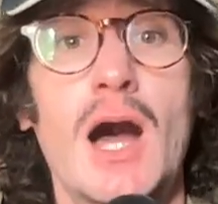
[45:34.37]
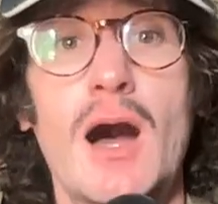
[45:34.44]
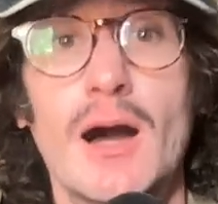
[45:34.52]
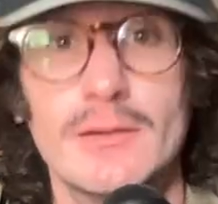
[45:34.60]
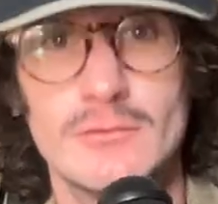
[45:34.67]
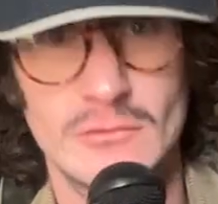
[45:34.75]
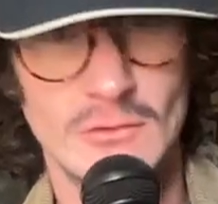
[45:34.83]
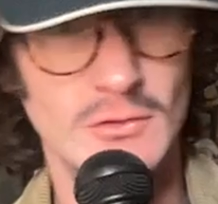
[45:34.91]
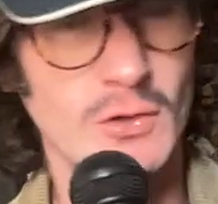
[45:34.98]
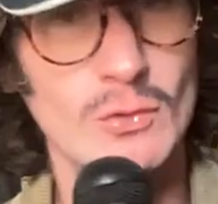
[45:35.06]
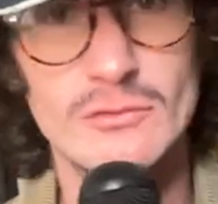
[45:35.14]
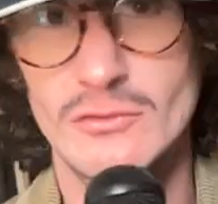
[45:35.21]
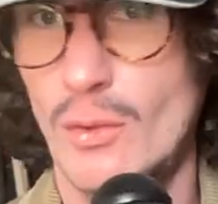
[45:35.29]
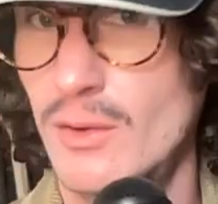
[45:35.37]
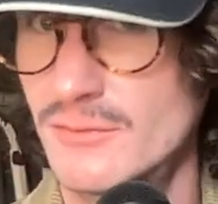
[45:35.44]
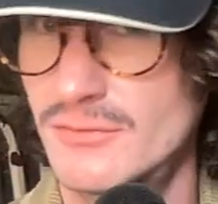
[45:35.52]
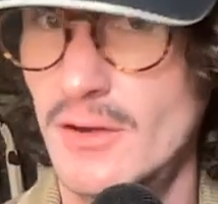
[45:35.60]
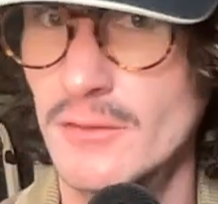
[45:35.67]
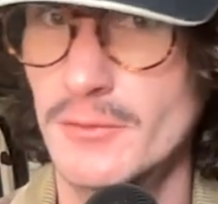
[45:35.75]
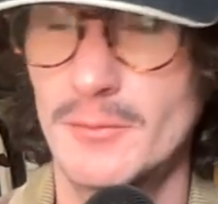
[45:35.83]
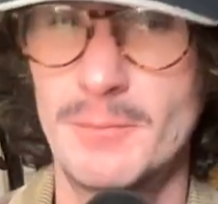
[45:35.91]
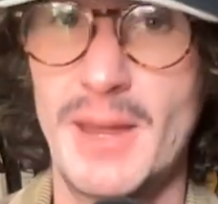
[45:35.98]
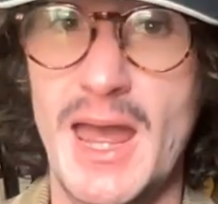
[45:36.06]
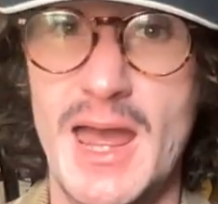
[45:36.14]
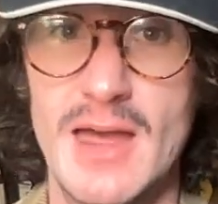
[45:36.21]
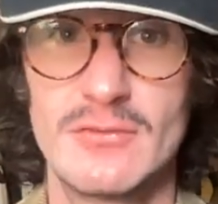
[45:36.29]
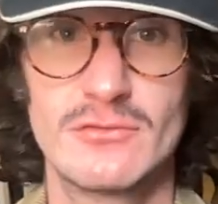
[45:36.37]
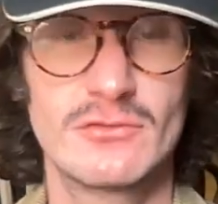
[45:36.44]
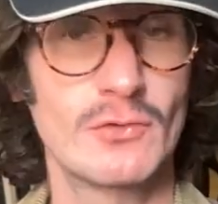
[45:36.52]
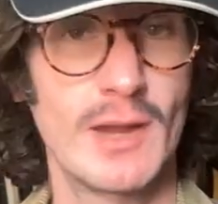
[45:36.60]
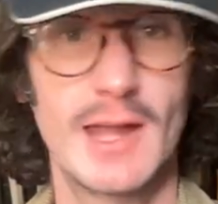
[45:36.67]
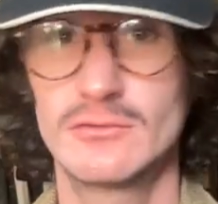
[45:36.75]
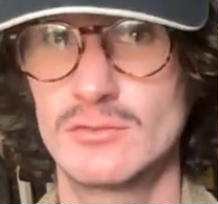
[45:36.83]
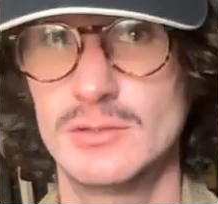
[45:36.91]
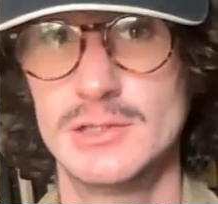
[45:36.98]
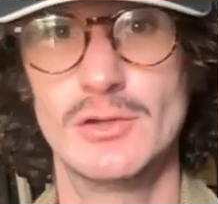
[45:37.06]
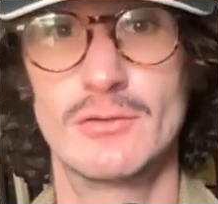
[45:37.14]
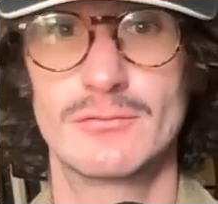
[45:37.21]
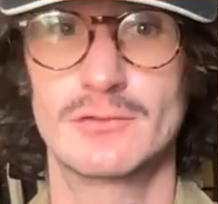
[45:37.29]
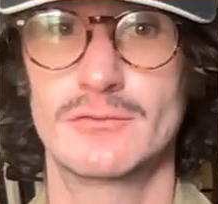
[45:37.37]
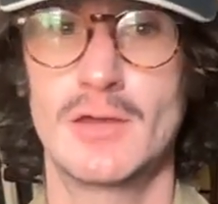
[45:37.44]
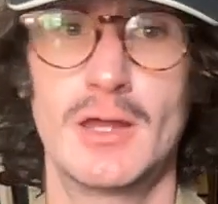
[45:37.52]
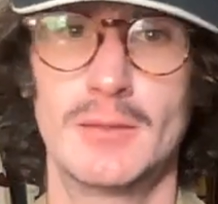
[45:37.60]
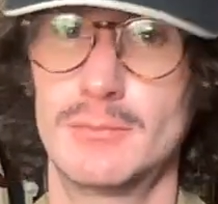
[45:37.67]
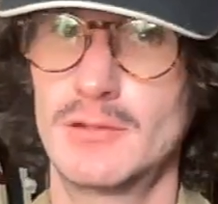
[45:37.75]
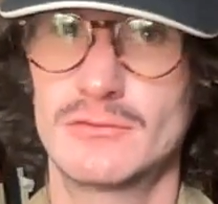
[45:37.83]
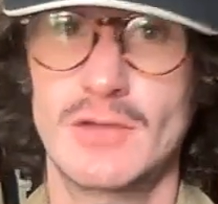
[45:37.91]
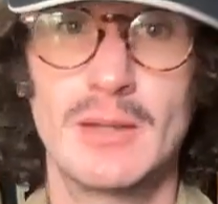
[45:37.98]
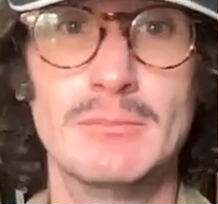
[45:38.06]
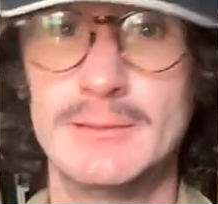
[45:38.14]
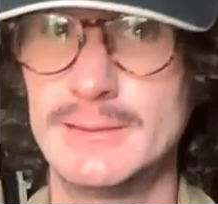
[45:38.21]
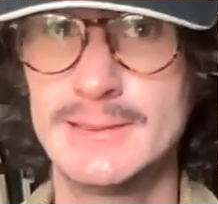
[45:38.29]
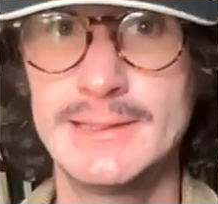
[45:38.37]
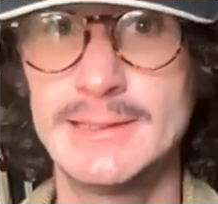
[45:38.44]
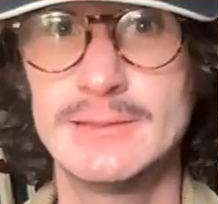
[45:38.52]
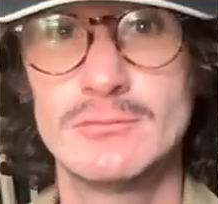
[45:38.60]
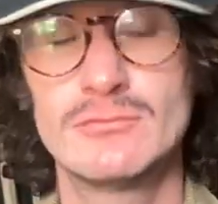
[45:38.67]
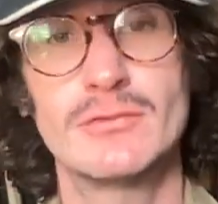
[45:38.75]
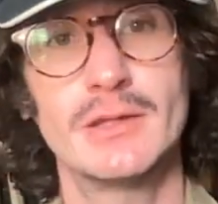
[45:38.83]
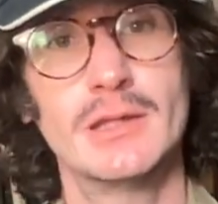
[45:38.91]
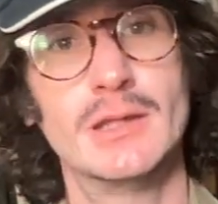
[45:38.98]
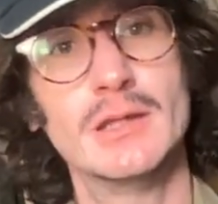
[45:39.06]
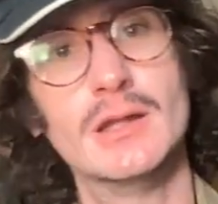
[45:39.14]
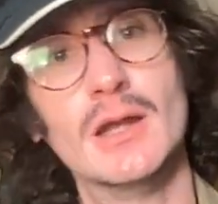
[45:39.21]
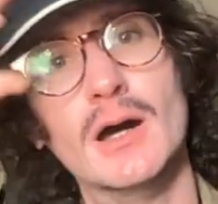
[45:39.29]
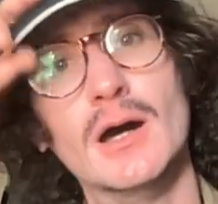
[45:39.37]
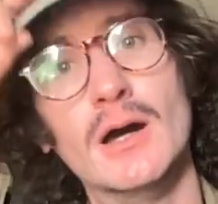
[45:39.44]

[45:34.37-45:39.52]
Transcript: I just closed off other paths gradually over time because I believe in